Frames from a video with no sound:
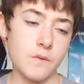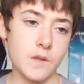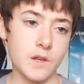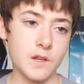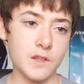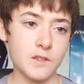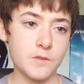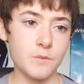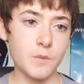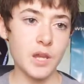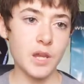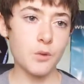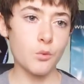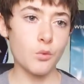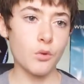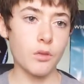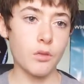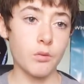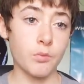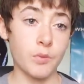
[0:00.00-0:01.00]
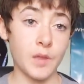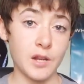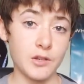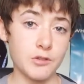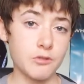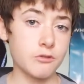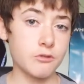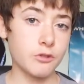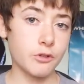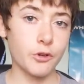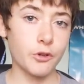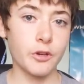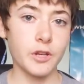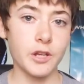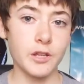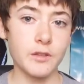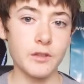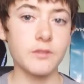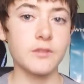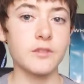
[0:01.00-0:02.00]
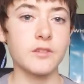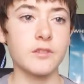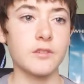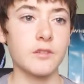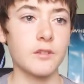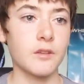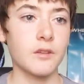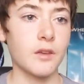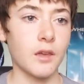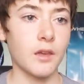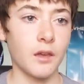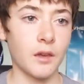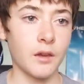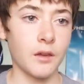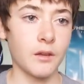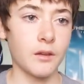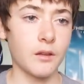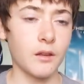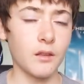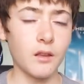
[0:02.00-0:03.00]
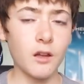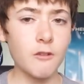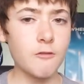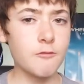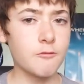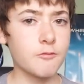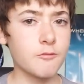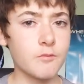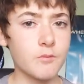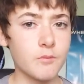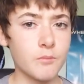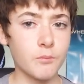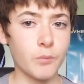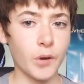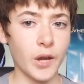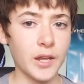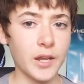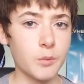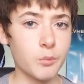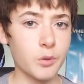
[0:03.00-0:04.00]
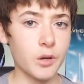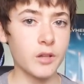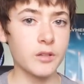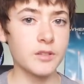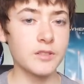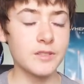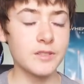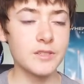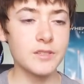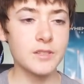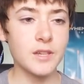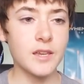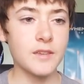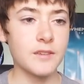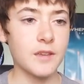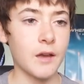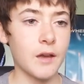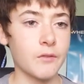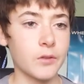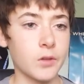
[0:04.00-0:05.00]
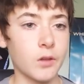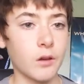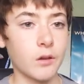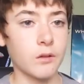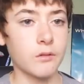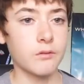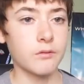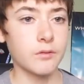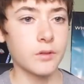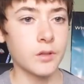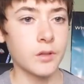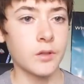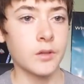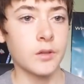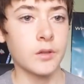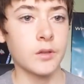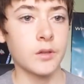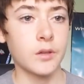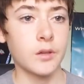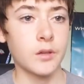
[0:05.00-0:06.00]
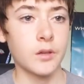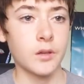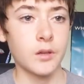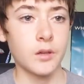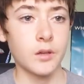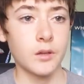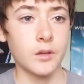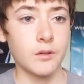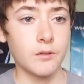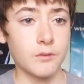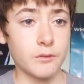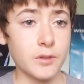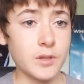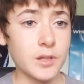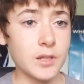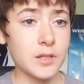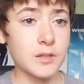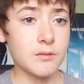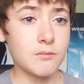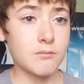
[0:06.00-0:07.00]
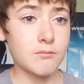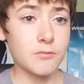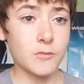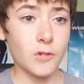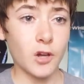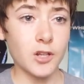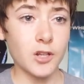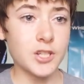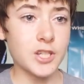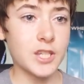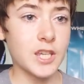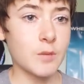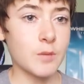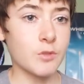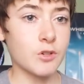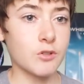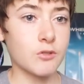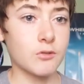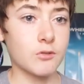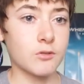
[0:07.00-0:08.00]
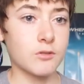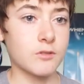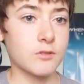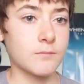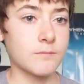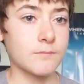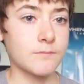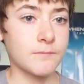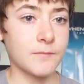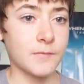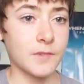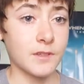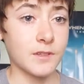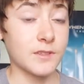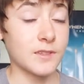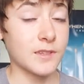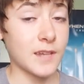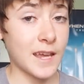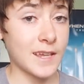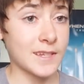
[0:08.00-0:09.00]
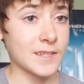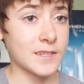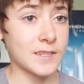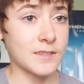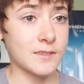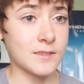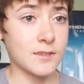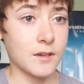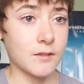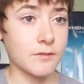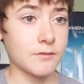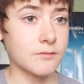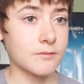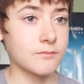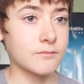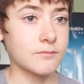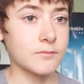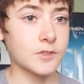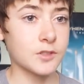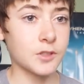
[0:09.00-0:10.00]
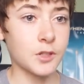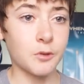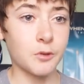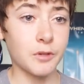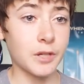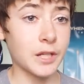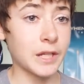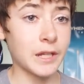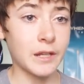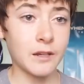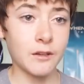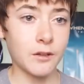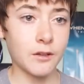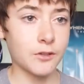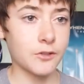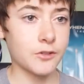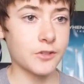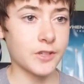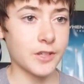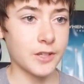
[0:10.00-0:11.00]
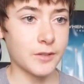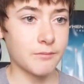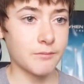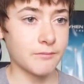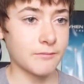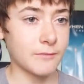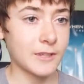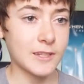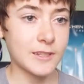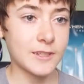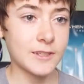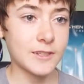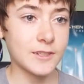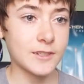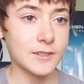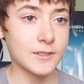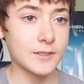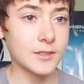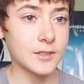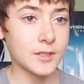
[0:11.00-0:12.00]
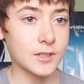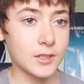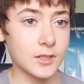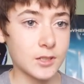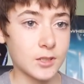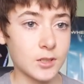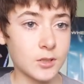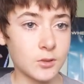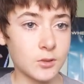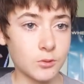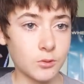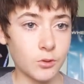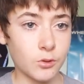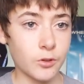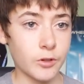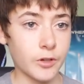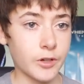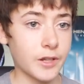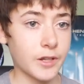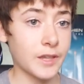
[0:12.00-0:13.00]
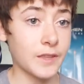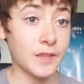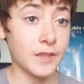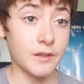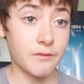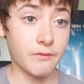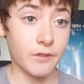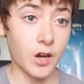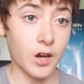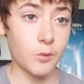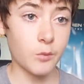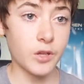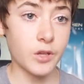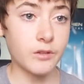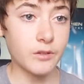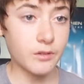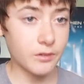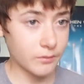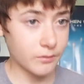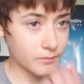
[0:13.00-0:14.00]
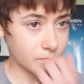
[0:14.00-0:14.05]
It is made with natural ingredients, and a lot of bike products these days have a lot of really dodgy chemicals. It's nasty stuff. You don't want to get it on your skin or in the environment.